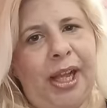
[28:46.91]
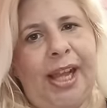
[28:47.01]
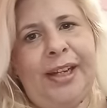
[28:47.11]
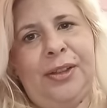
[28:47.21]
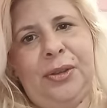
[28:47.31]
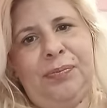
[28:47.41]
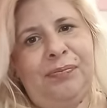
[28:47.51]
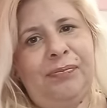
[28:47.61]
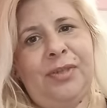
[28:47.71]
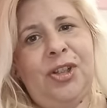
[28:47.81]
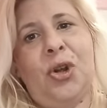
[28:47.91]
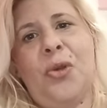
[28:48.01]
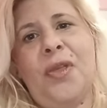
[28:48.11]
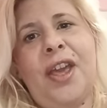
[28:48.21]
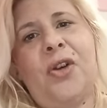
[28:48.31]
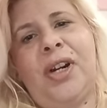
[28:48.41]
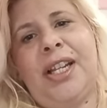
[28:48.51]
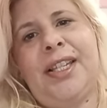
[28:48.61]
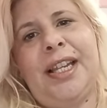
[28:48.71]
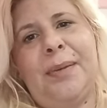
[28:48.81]
and so they
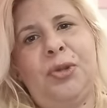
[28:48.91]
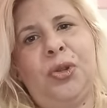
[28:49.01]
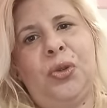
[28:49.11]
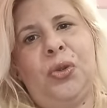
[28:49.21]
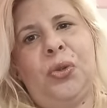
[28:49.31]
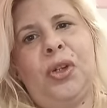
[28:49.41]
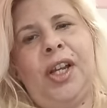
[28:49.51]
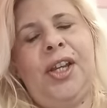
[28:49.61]
only ship to